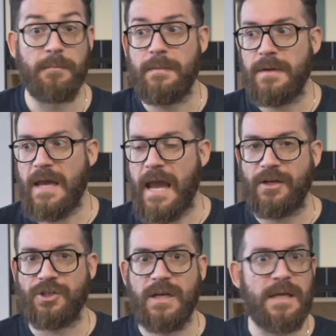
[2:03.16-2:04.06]
maybe
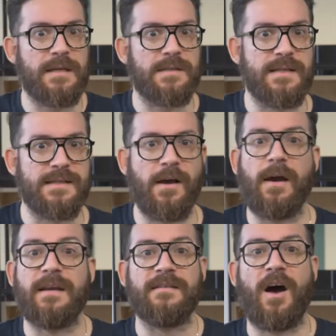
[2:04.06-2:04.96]
engineers,
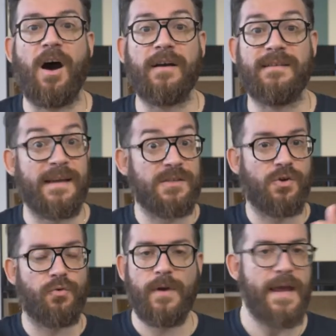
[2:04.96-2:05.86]
designers, architects,
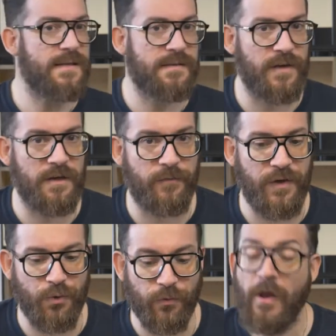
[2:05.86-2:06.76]
creative
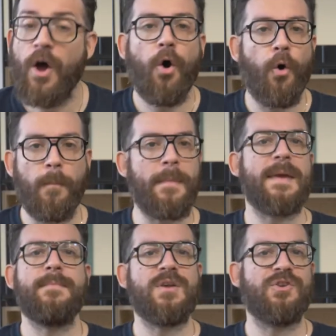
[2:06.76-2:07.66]
individuals, or
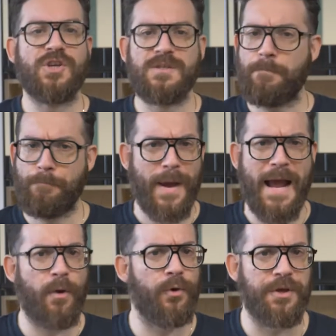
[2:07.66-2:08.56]
maybe just
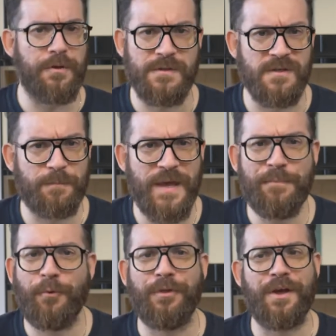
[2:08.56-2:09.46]
power users,
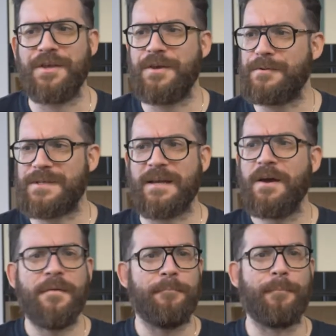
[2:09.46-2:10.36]
people that are using
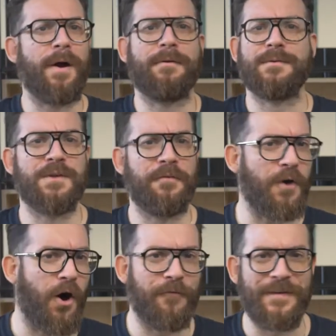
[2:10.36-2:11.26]

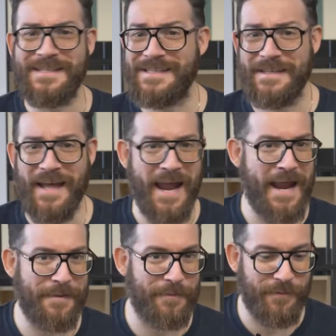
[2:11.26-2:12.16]
Microsoft Office to the
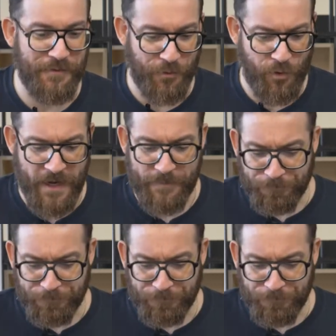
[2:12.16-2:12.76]
nth degree.